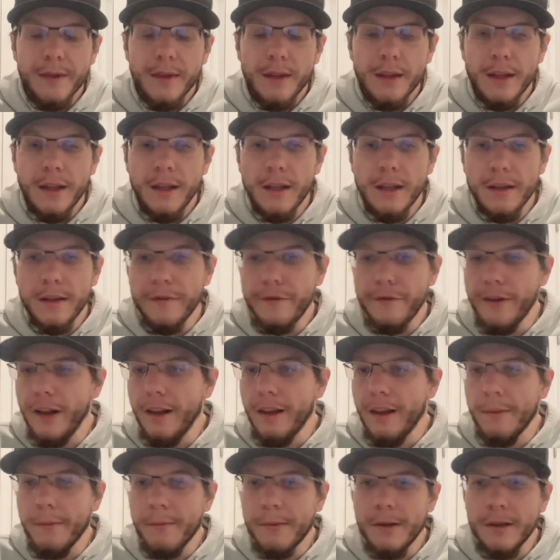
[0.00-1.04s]
and
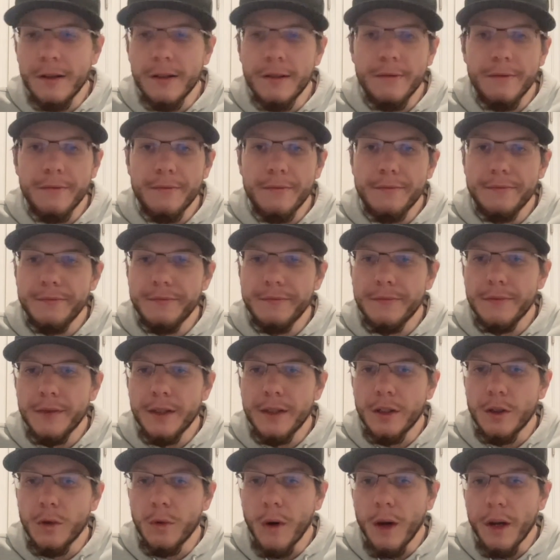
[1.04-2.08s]
development
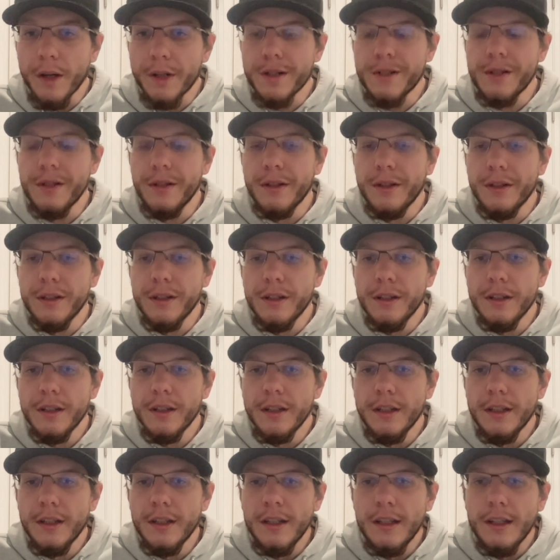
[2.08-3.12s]
in question.
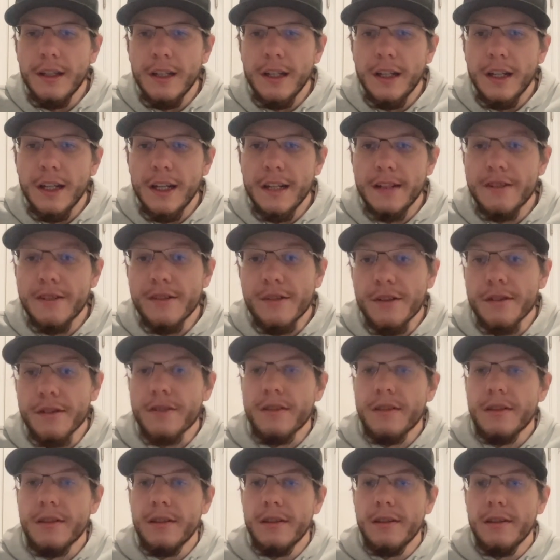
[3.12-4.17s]
It's
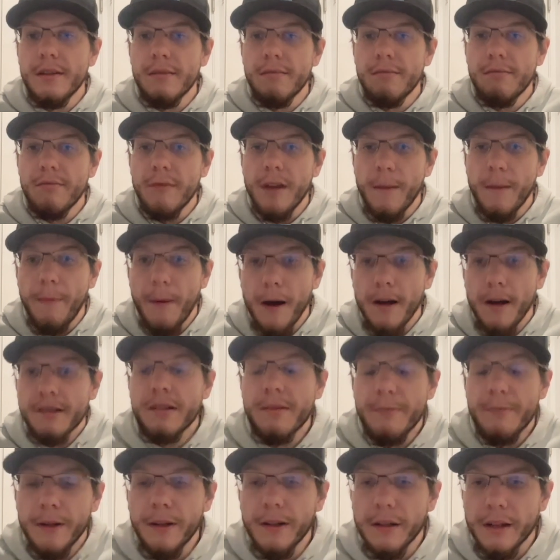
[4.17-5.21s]
just a
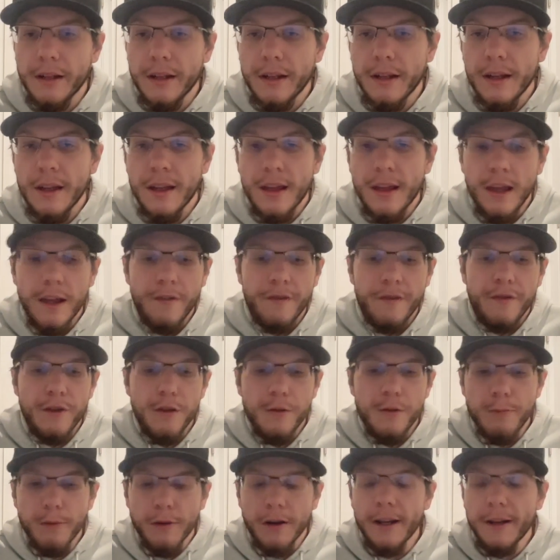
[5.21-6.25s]
possibility. If
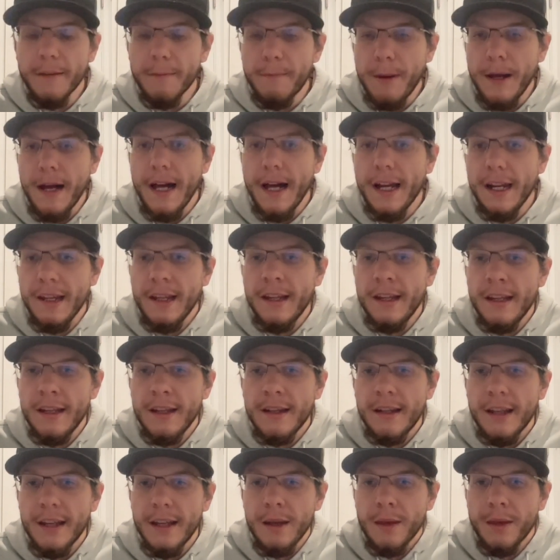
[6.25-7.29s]
you bring Pat
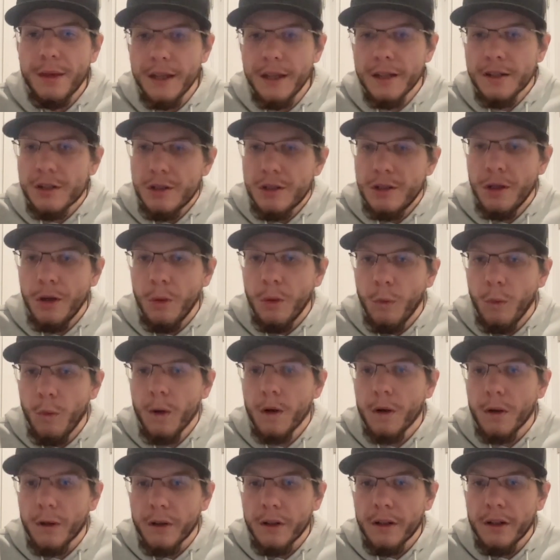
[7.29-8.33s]
in and things don't
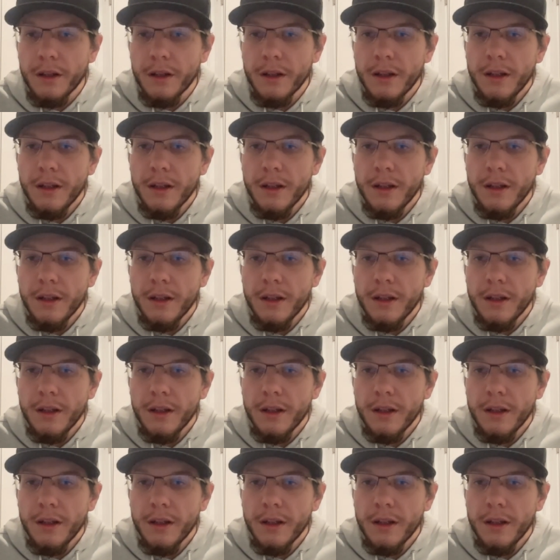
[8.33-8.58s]
work,